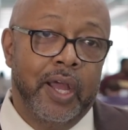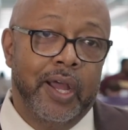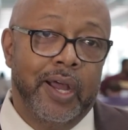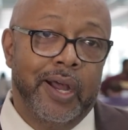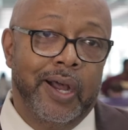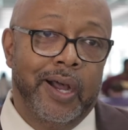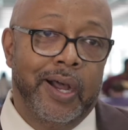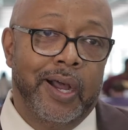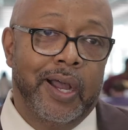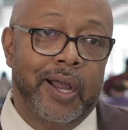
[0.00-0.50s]

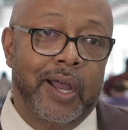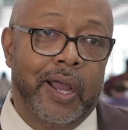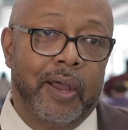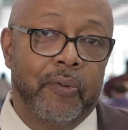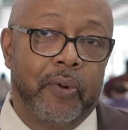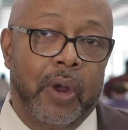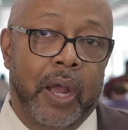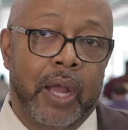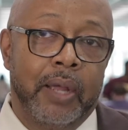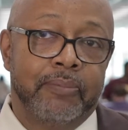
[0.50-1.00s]

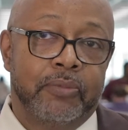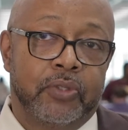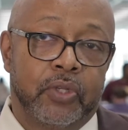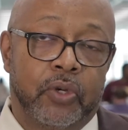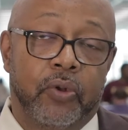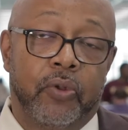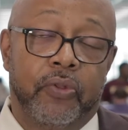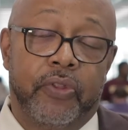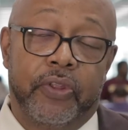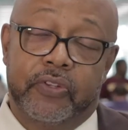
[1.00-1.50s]
I'm
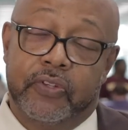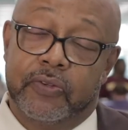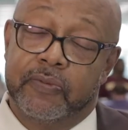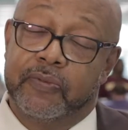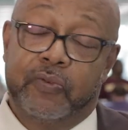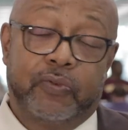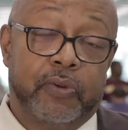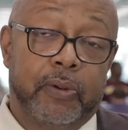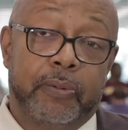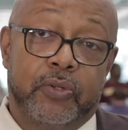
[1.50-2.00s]
told that
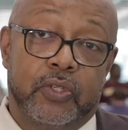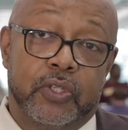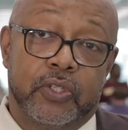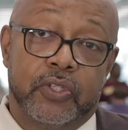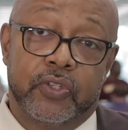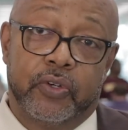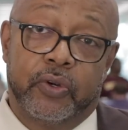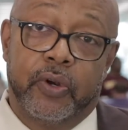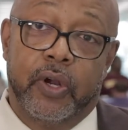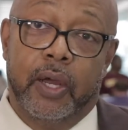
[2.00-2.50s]

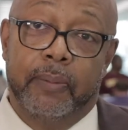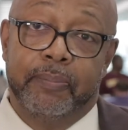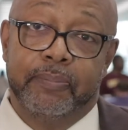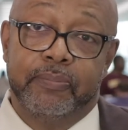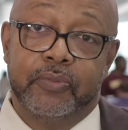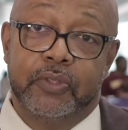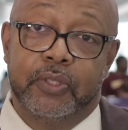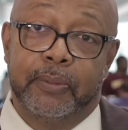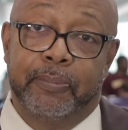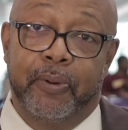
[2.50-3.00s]
subscriptions are up
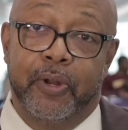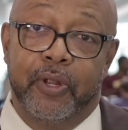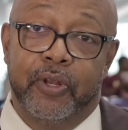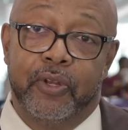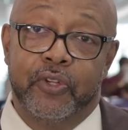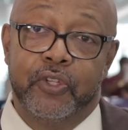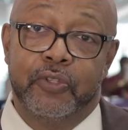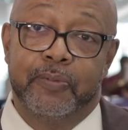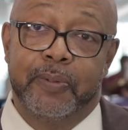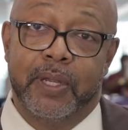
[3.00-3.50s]
to print
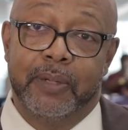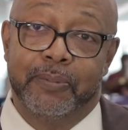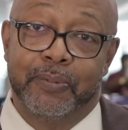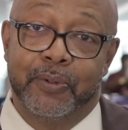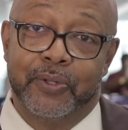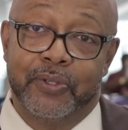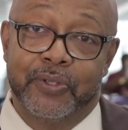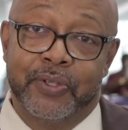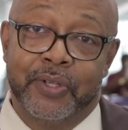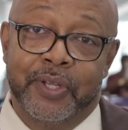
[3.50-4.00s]

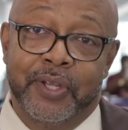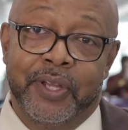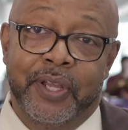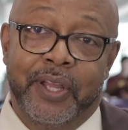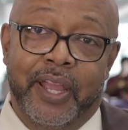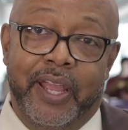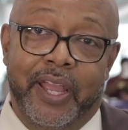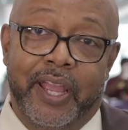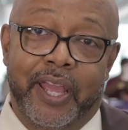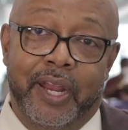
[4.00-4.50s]
newspapers,
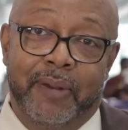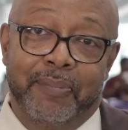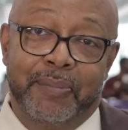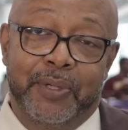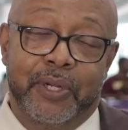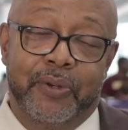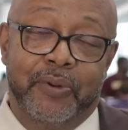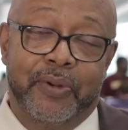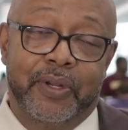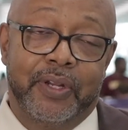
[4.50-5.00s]
and I'm
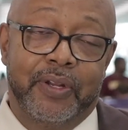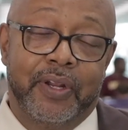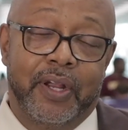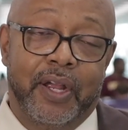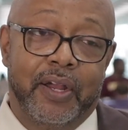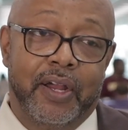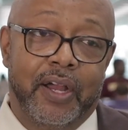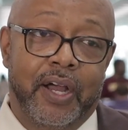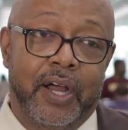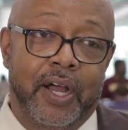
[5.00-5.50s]
hearing